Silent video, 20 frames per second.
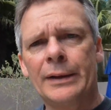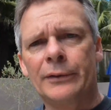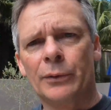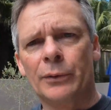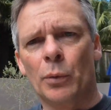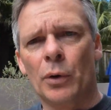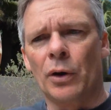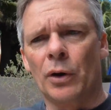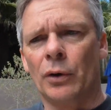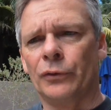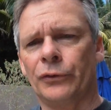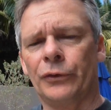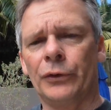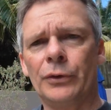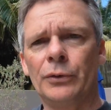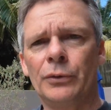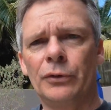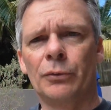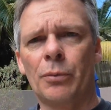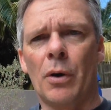So what I'll
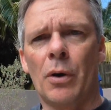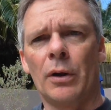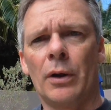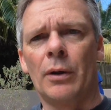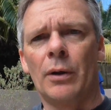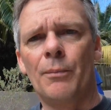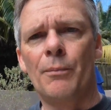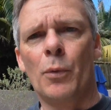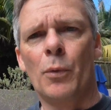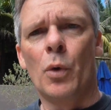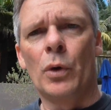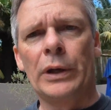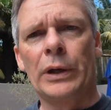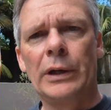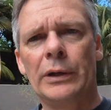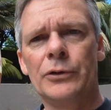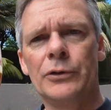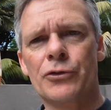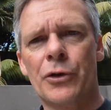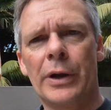do is, while I'm
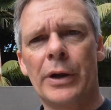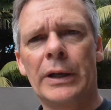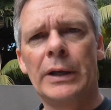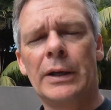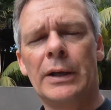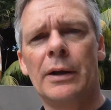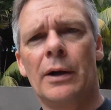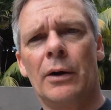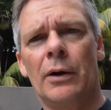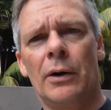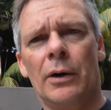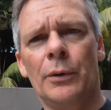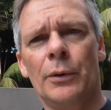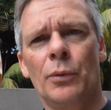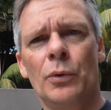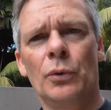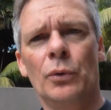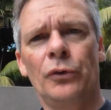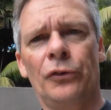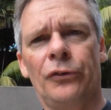walking and drinking, I
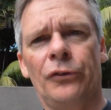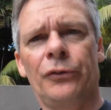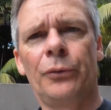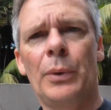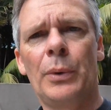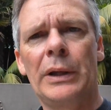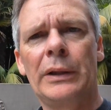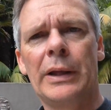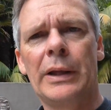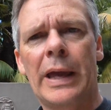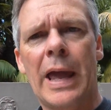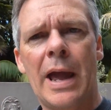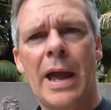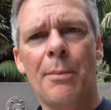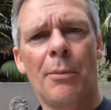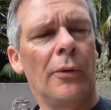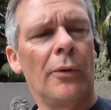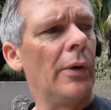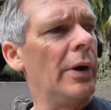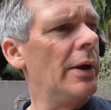will swing the
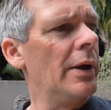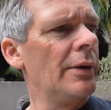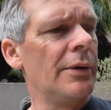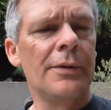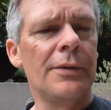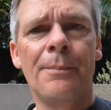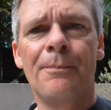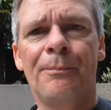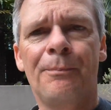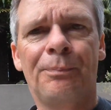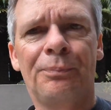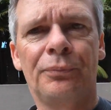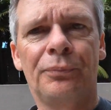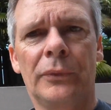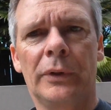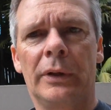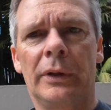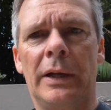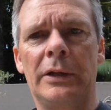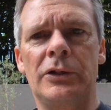camera around.
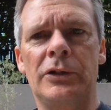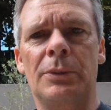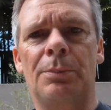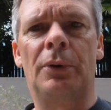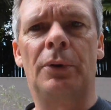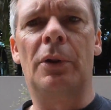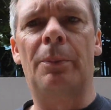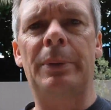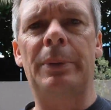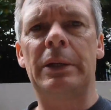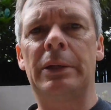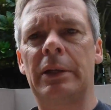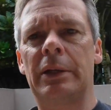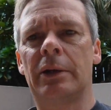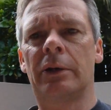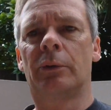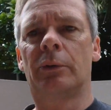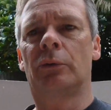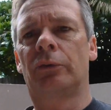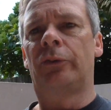I should put the beer
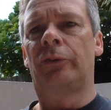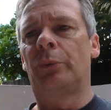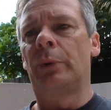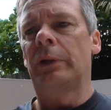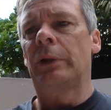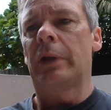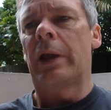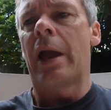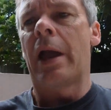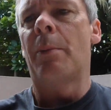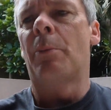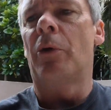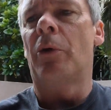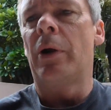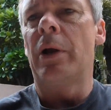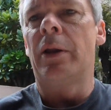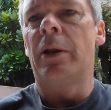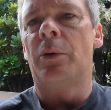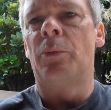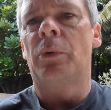down. We'll swing the camera
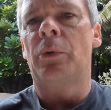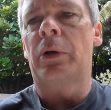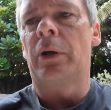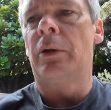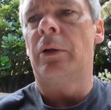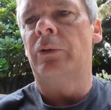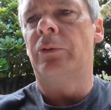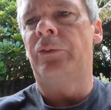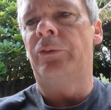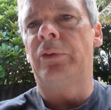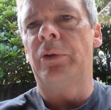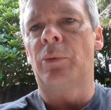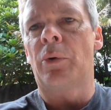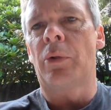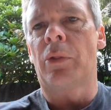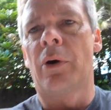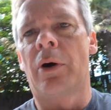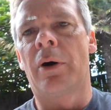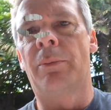around and we'll go and see what the